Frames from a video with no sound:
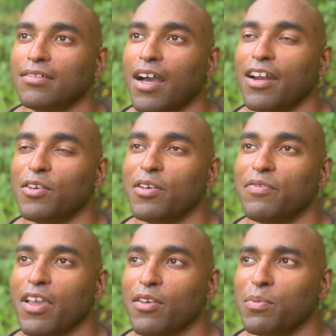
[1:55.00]
don't know
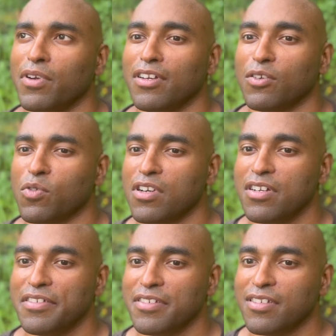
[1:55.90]
if I could put it into
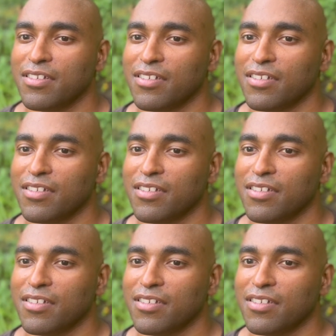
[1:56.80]
words.